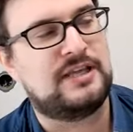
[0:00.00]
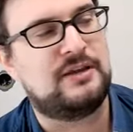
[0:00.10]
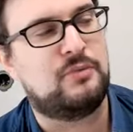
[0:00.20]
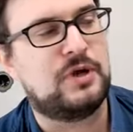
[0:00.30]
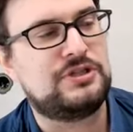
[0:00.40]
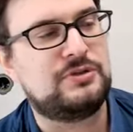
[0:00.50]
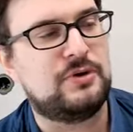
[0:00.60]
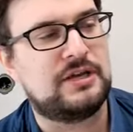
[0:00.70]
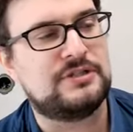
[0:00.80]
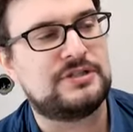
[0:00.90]
And once you
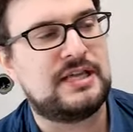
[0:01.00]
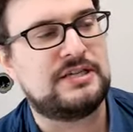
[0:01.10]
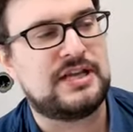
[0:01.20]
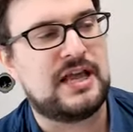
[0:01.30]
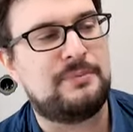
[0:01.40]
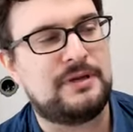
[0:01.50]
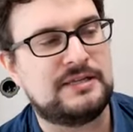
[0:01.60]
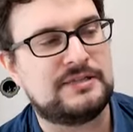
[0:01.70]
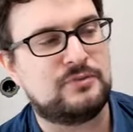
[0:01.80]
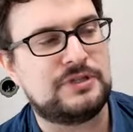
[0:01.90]
understand
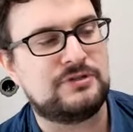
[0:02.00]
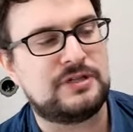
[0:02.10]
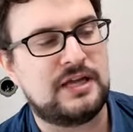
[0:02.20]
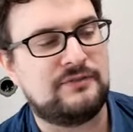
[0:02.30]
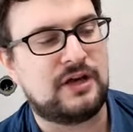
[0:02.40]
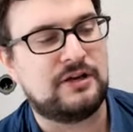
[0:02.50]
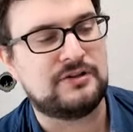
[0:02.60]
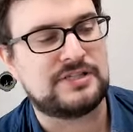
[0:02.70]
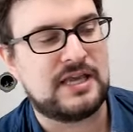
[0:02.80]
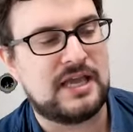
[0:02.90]
Japanese, and once you kind of
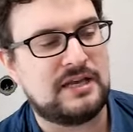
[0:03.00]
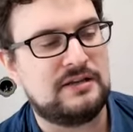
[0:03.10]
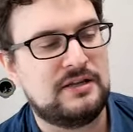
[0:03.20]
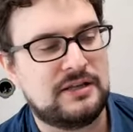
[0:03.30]
understand,